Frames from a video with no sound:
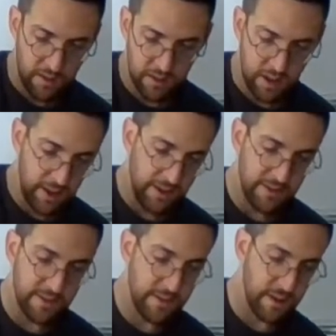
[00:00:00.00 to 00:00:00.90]

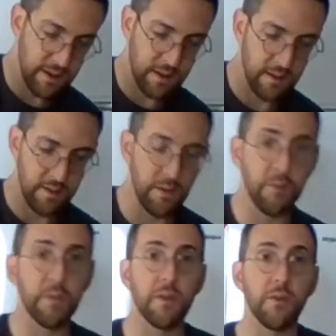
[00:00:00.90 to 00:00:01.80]
Nice,
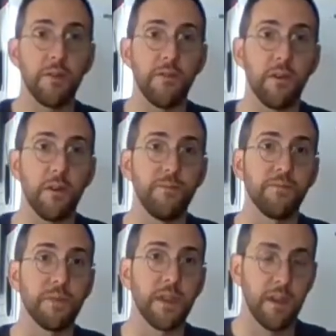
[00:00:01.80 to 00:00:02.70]
beautiful.
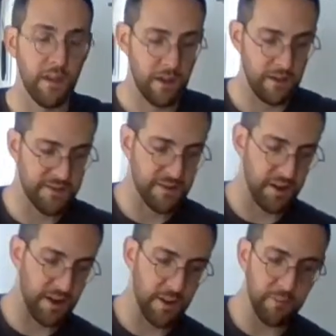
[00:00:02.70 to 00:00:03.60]
All
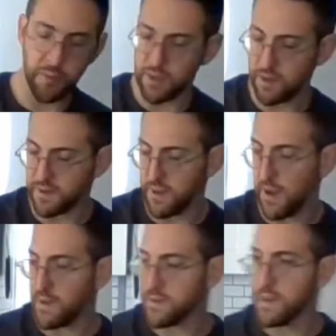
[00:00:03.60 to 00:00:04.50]
stirred up with the
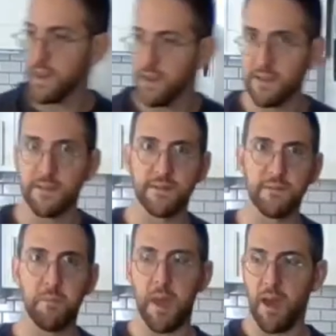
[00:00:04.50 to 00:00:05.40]
sauce.
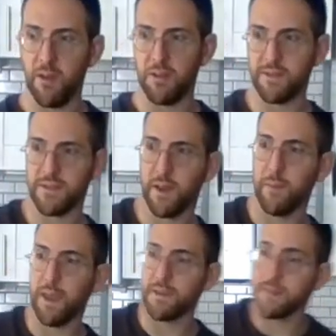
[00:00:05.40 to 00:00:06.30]
Smells
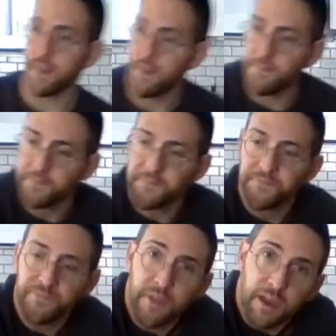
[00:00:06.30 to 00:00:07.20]
amazing.
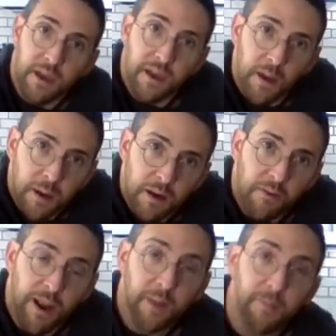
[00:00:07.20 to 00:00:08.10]

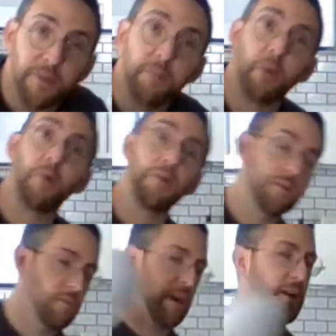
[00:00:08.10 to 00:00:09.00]
Grab the bowl.
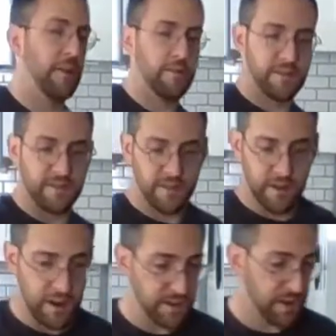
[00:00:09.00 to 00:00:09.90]
Wow, that was a
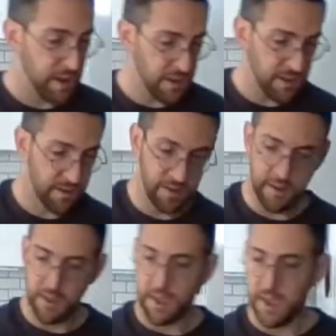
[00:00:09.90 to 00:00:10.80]
stretch, huh?
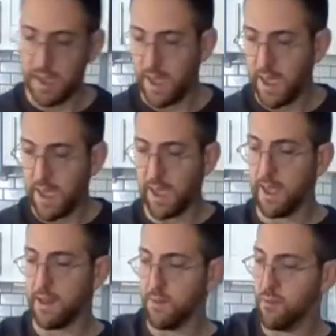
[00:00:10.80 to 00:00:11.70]

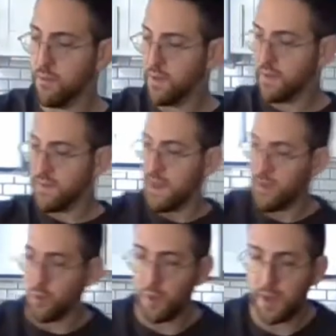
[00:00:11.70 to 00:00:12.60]
And move this out
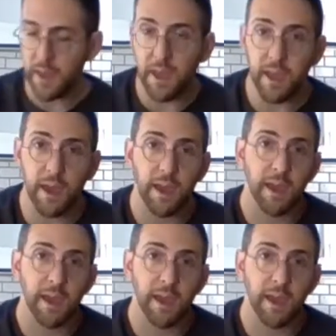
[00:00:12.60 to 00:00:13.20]
of the way.